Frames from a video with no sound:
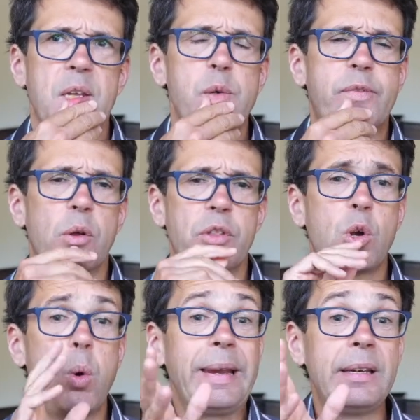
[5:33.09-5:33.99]
You've got the
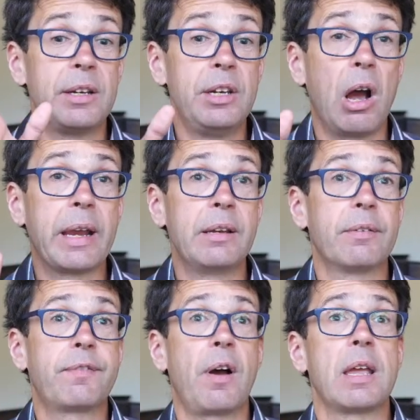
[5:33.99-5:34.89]
queen at
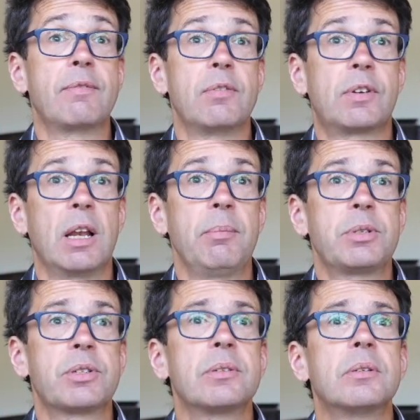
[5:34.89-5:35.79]
9-5 of
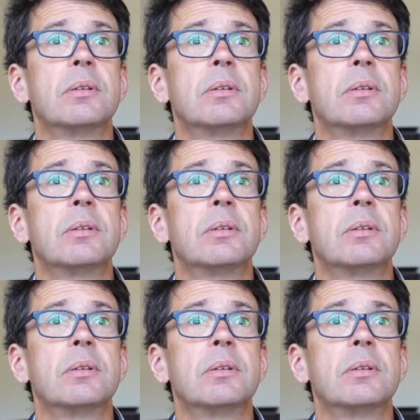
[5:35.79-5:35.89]
clubs.